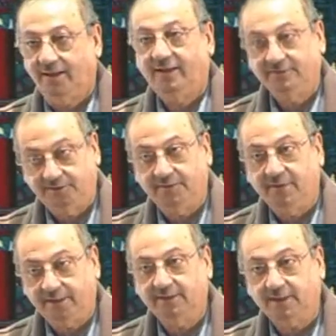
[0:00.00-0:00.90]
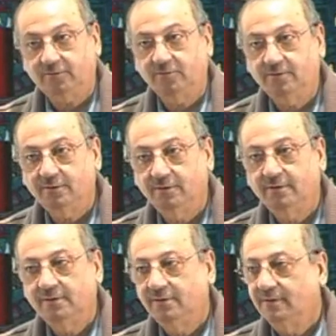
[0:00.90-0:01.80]
Anti maridatun?
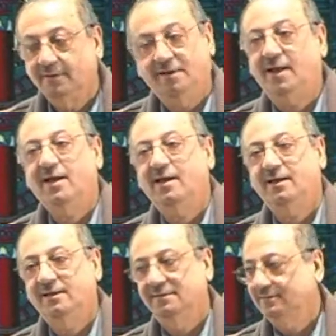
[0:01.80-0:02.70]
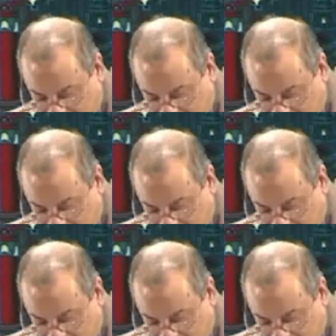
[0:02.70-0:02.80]
La.